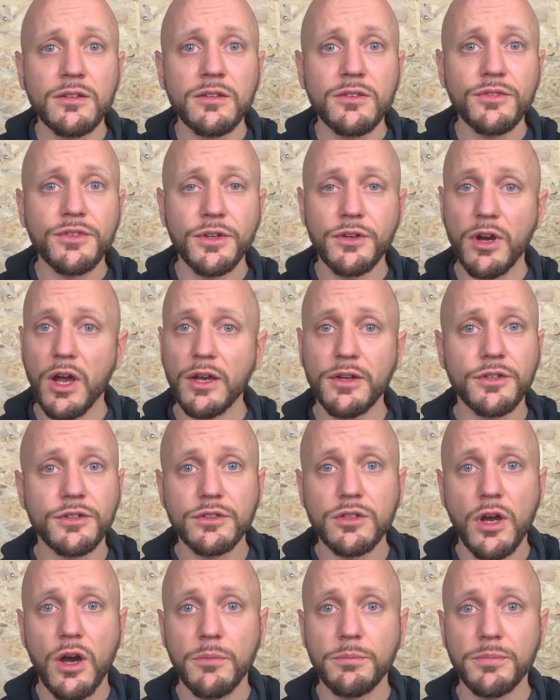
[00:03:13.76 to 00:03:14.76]
there are other
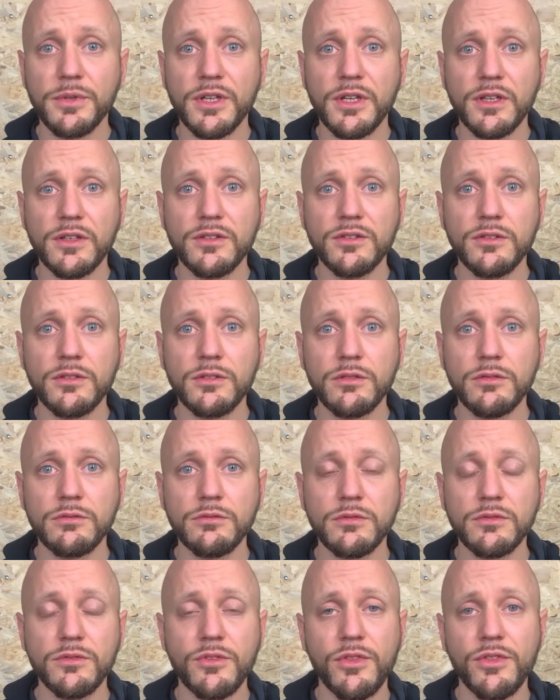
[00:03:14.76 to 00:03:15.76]
topics
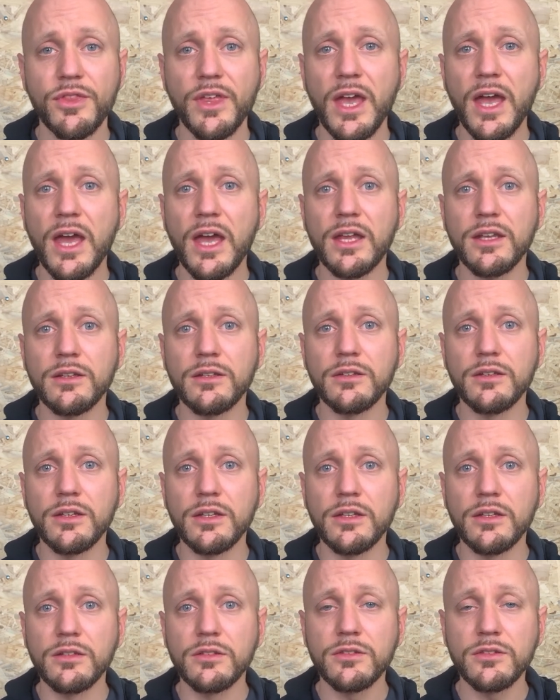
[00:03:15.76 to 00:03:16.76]
that
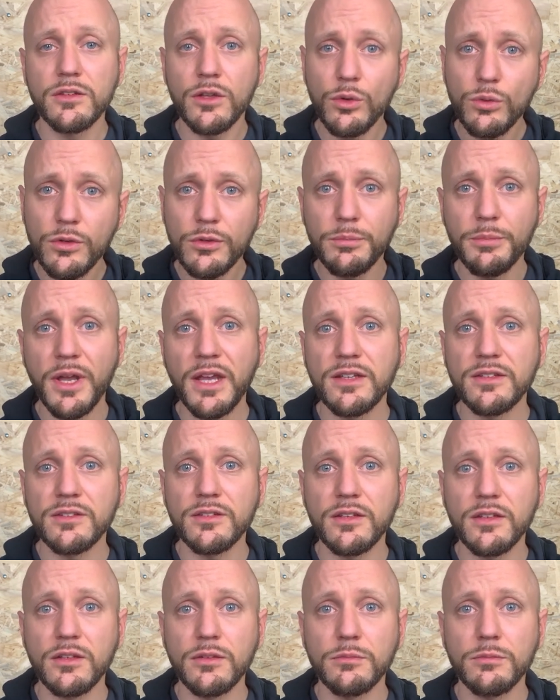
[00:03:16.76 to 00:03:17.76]
need slower
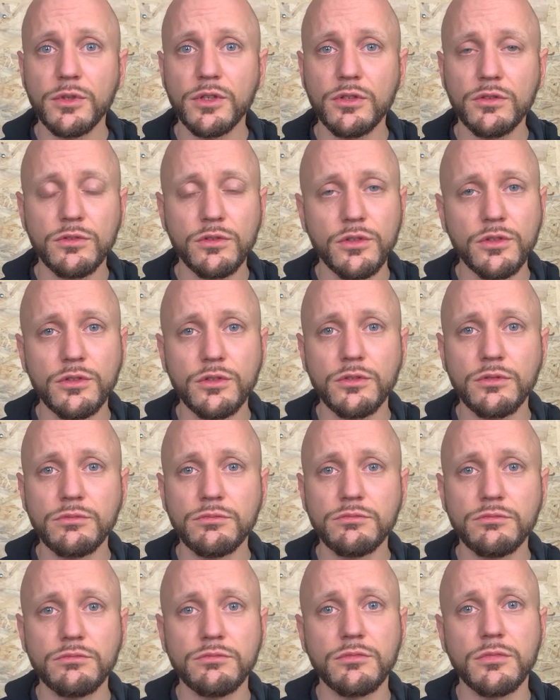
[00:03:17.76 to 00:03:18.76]
pacing because
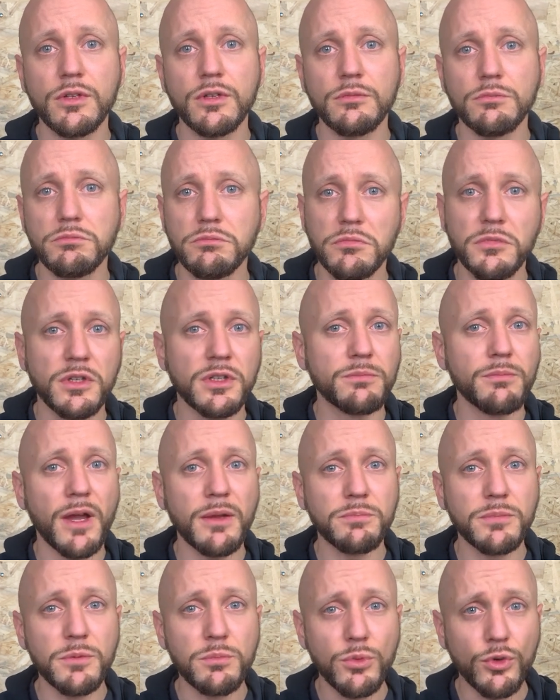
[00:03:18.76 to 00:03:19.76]
it
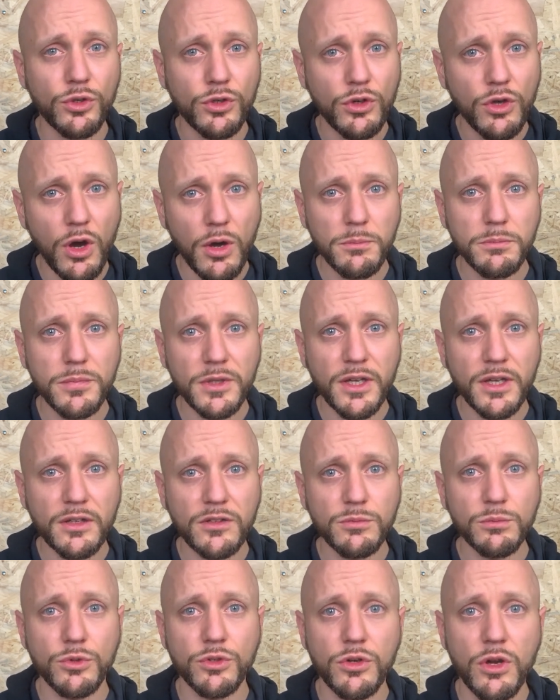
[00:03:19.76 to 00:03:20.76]
might be more
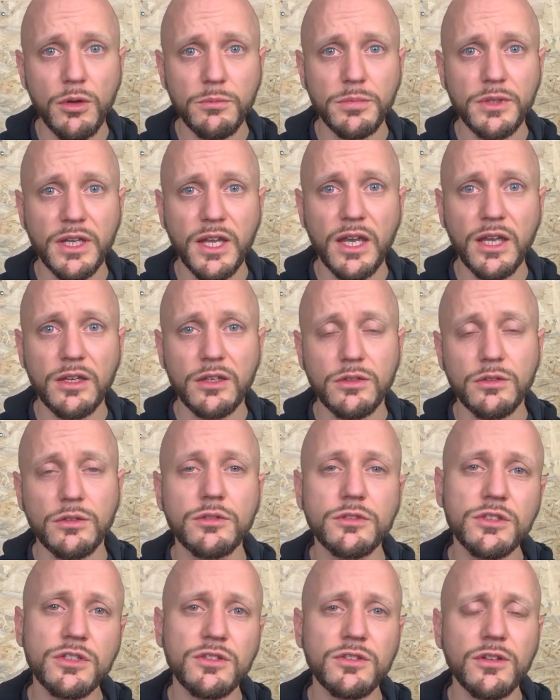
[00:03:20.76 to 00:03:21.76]
complex, more complicated,
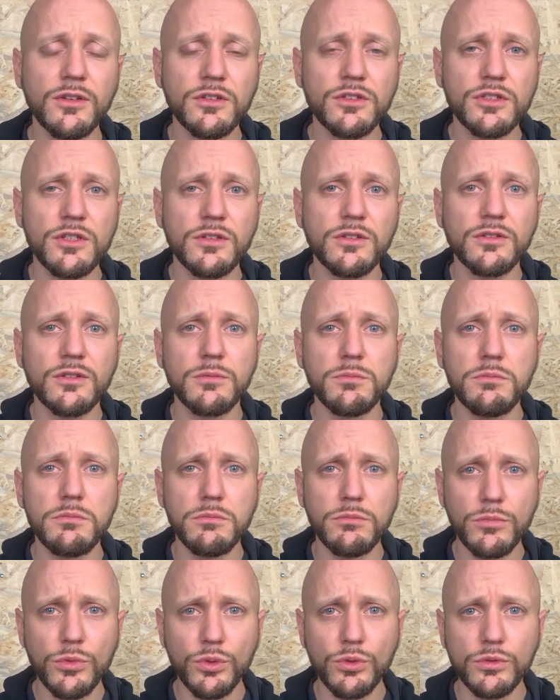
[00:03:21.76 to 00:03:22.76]
or just the
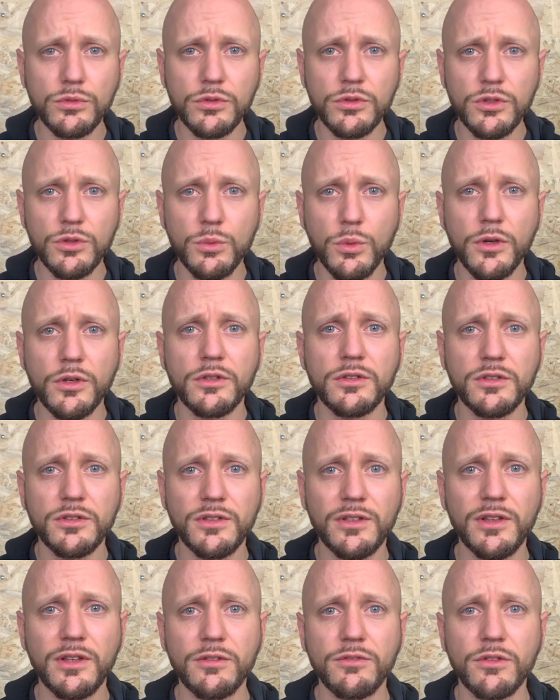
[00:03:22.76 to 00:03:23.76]
mood you want to
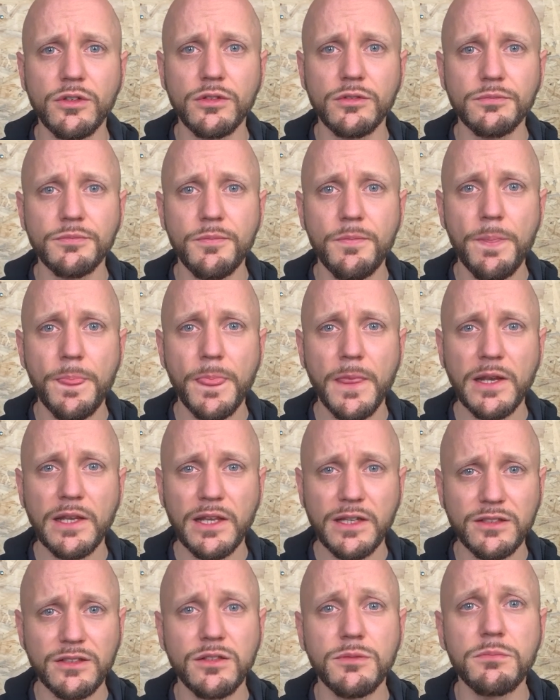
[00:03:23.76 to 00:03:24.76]
deliver,
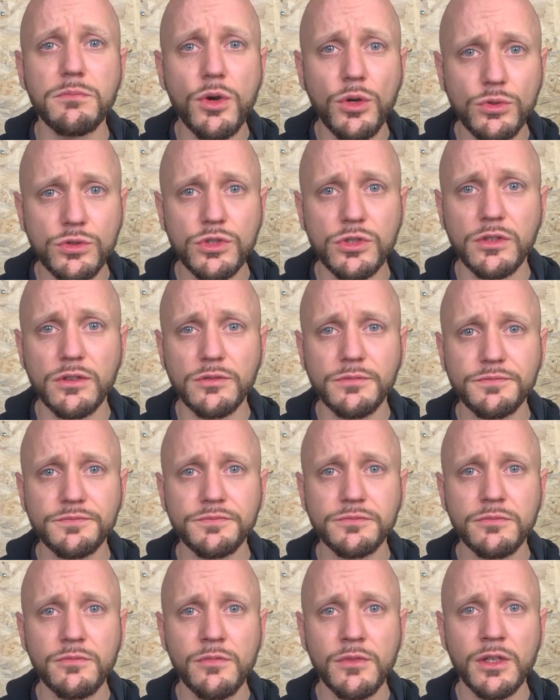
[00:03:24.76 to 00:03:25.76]
like the emotion.
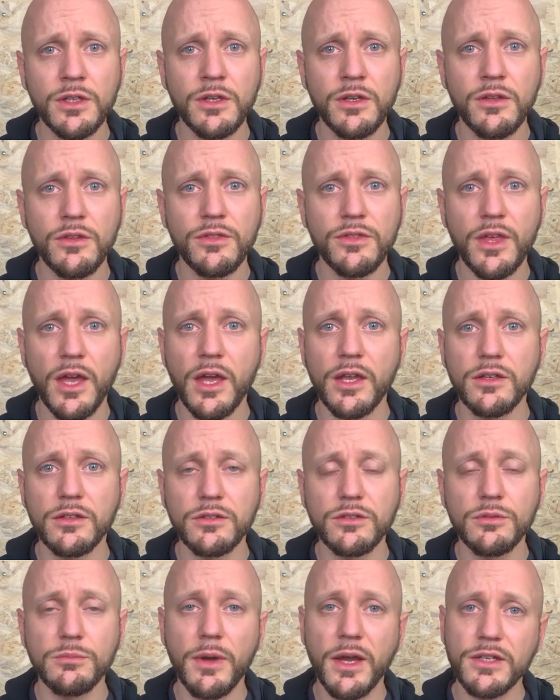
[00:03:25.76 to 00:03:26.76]
Then
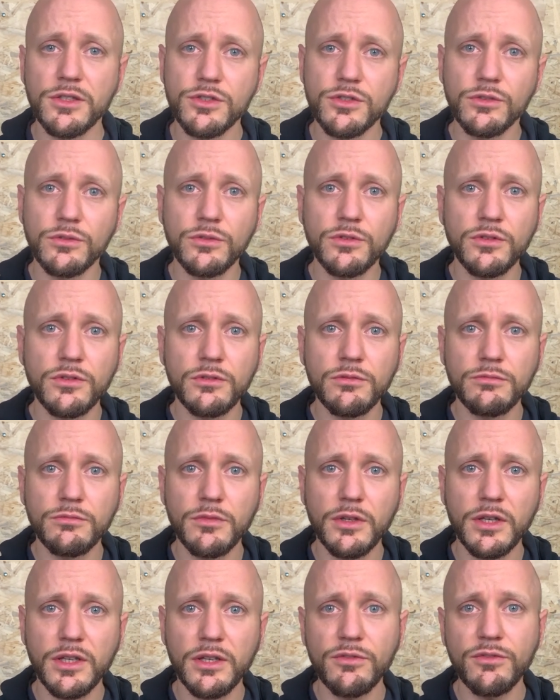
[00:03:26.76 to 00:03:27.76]
you might choose
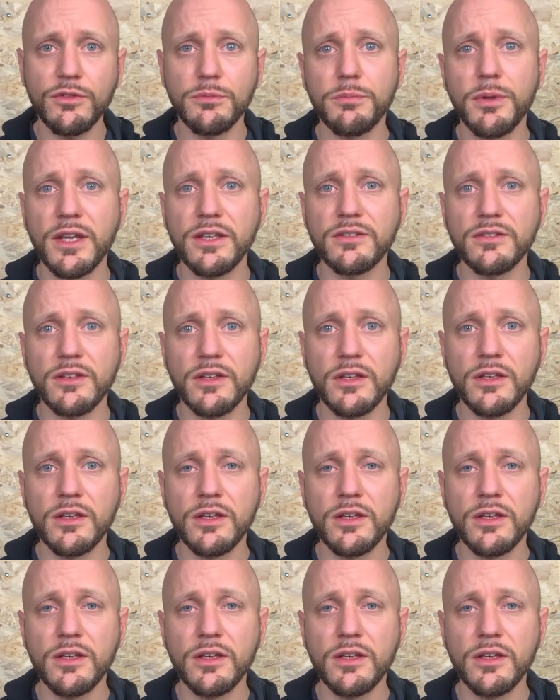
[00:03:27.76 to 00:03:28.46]
a different pacing.